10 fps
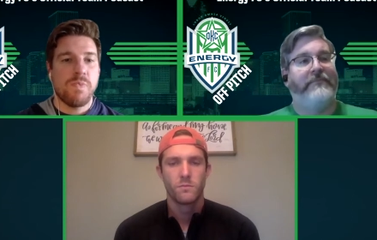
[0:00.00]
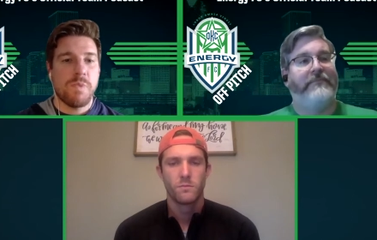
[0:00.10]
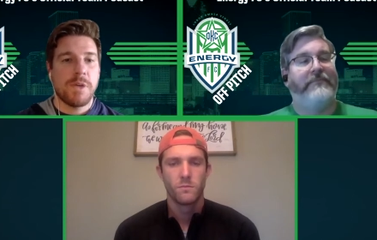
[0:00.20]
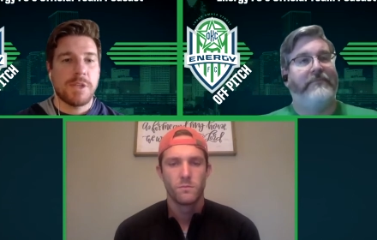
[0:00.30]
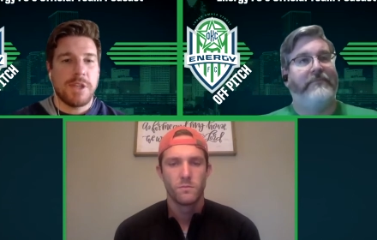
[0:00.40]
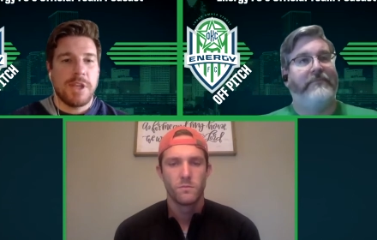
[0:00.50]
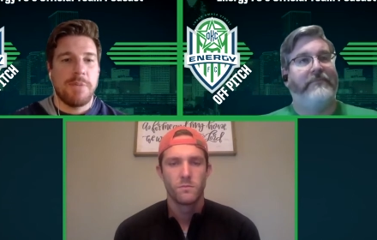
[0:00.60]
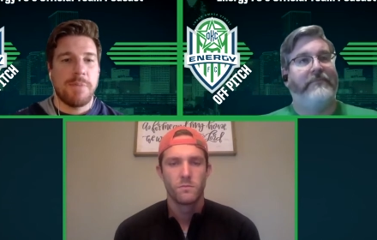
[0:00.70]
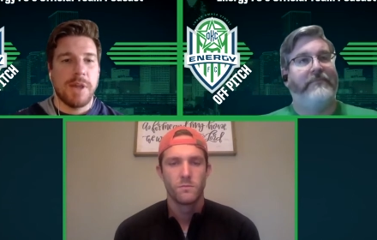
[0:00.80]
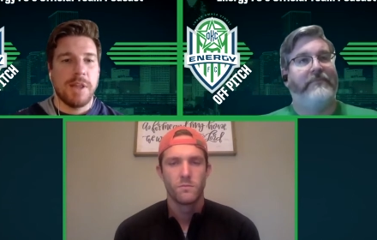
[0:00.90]
Speaker 1: Because I think he'd
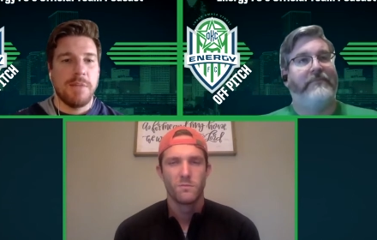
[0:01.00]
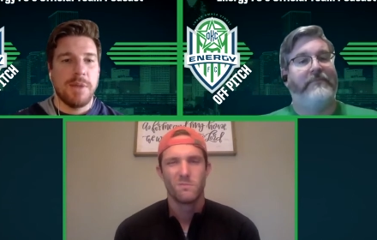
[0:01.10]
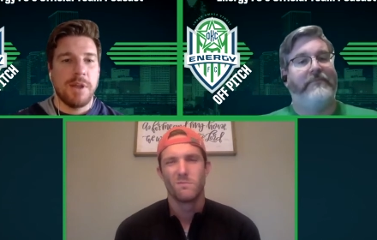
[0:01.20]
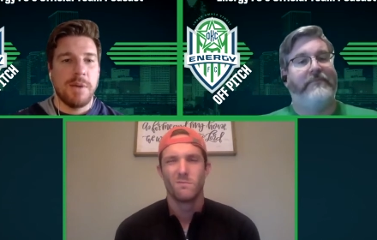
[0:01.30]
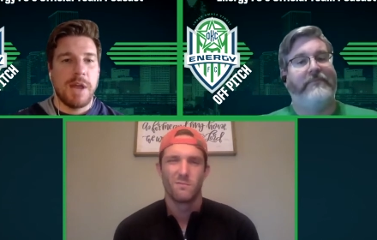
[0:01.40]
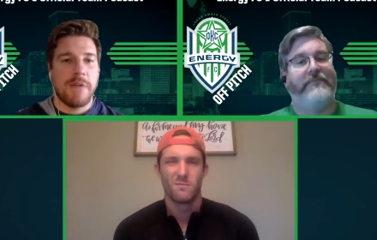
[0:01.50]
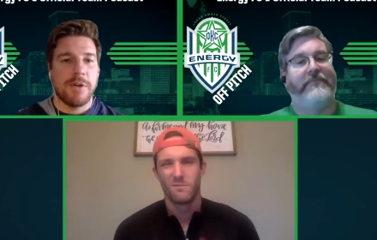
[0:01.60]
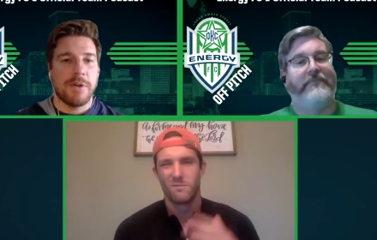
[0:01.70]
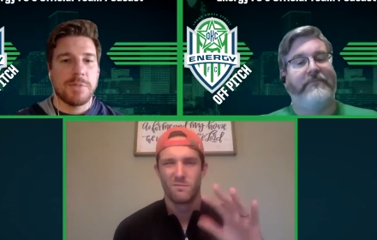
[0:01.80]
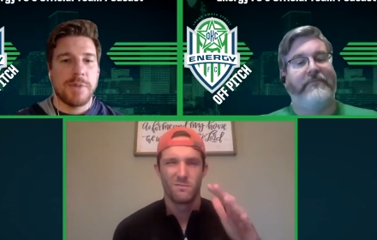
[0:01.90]
probably leave me alone. We'd have our own
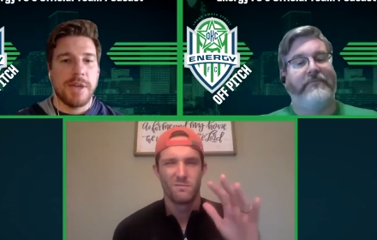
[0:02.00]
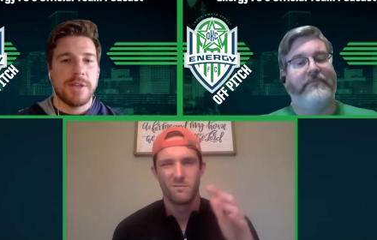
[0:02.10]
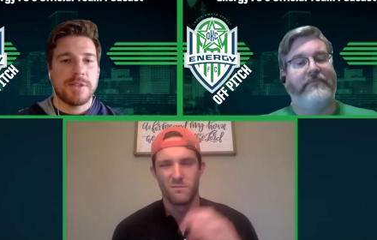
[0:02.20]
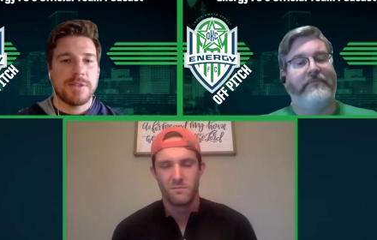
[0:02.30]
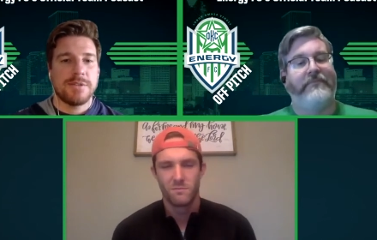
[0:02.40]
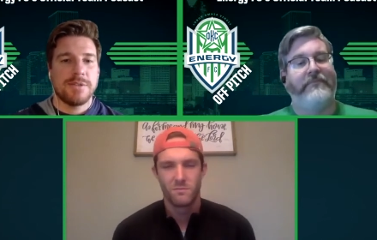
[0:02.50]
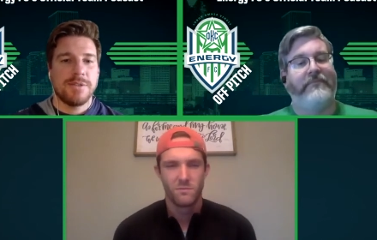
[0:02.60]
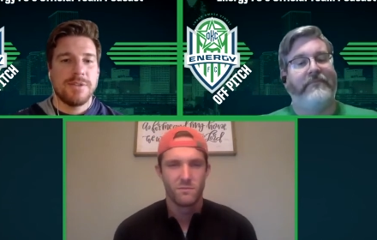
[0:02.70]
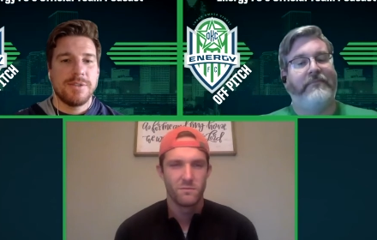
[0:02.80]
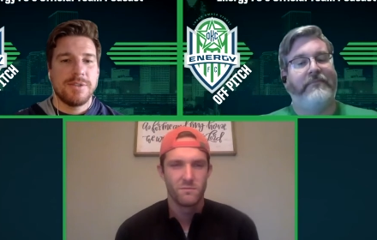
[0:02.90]
space.
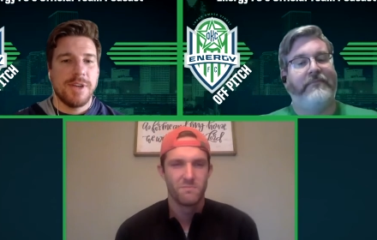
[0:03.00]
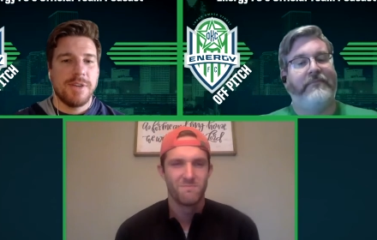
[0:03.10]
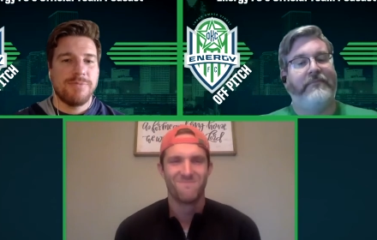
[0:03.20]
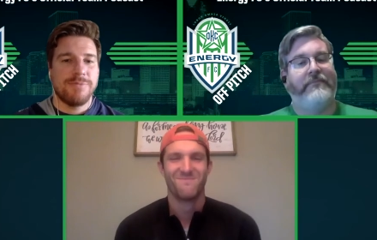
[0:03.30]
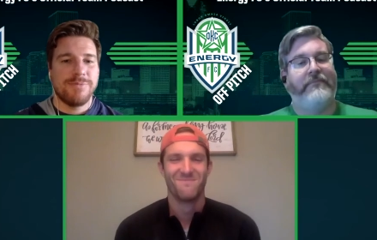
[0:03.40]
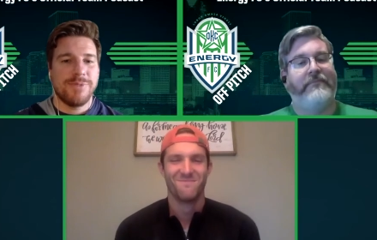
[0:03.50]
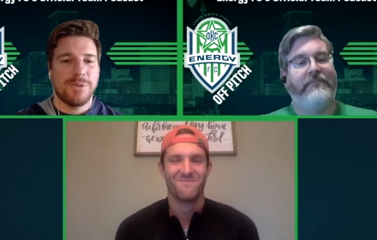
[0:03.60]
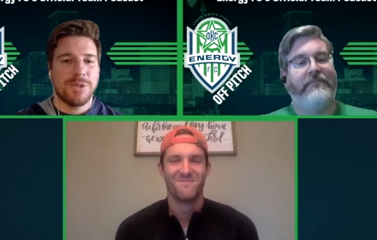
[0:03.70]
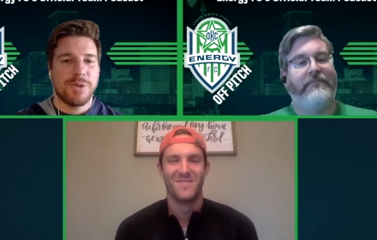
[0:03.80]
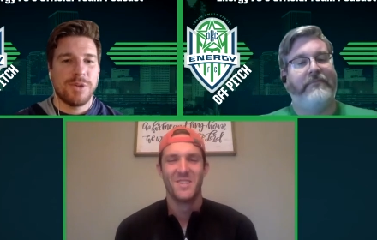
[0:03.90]
No, you're
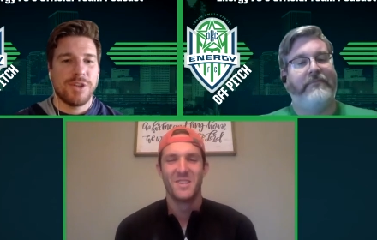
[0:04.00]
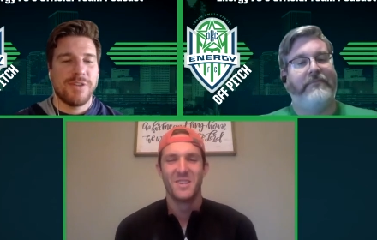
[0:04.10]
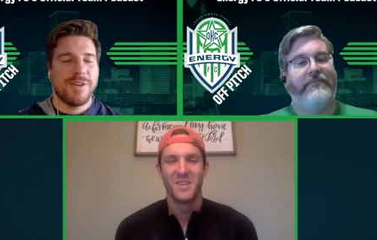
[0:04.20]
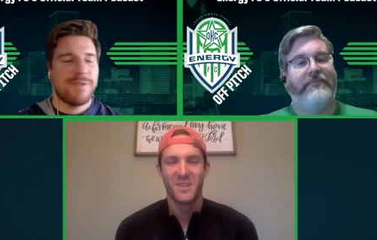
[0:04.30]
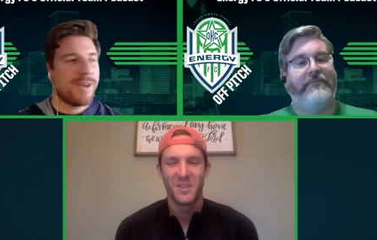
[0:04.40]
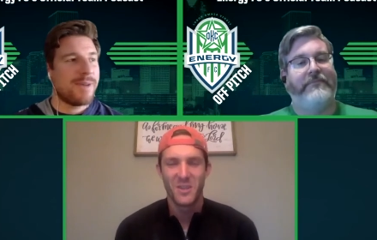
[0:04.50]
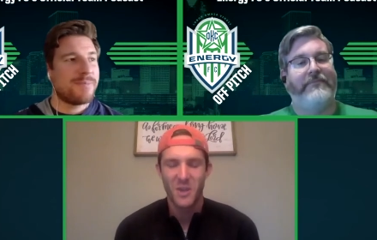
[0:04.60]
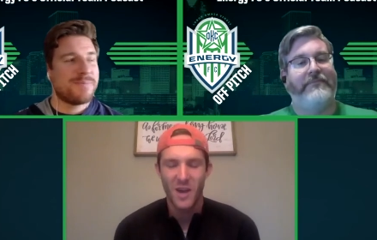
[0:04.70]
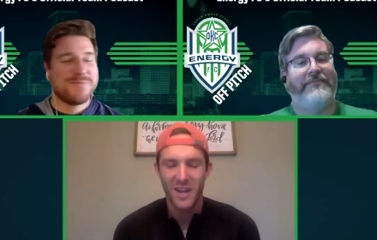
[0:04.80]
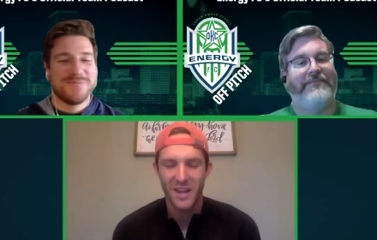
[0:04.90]
wishy washy on Ray. Okay. No, I
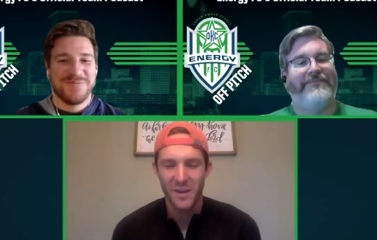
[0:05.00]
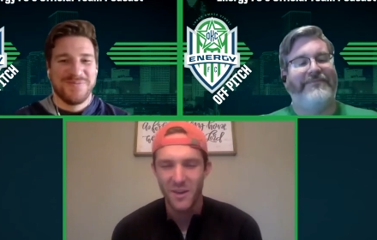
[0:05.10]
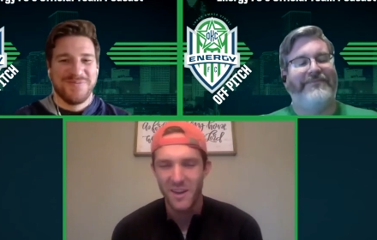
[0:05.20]
like Ray.